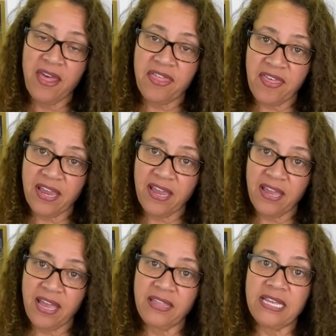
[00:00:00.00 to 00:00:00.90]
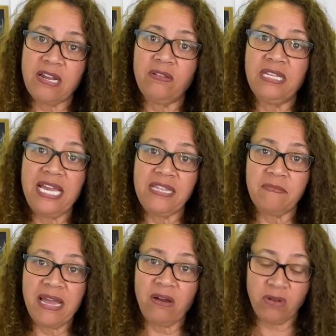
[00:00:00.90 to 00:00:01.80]
thick, and then I'll lay
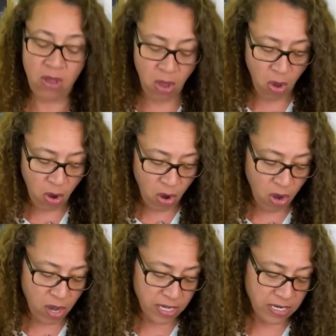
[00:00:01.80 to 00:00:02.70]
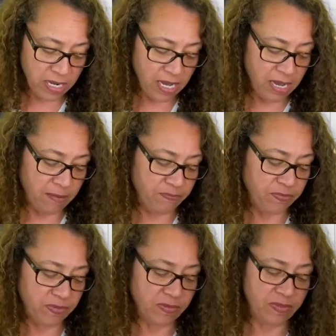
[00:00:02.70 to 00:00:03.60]
them out
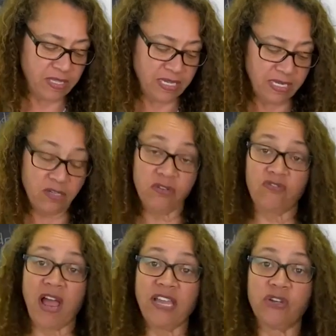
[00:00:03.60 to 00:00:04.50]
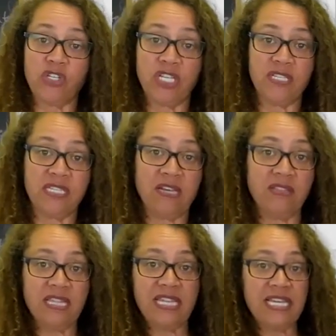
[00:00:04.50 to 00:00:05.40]
on the dryer sheets.
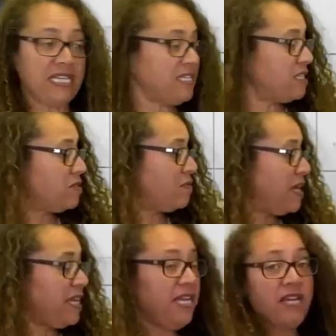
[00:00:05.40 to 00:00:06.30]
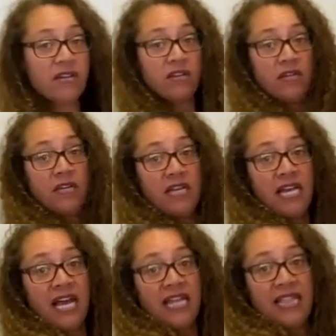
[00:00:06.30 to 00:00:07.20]
Now this right here,
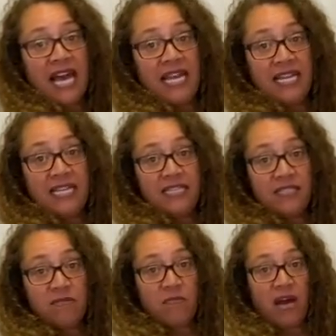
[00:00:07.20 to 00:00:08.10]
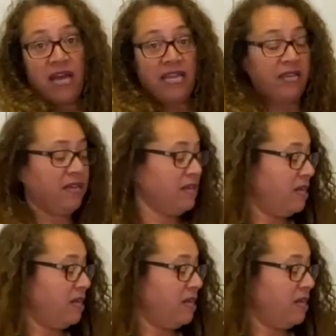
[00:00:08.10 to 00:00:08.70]
that is my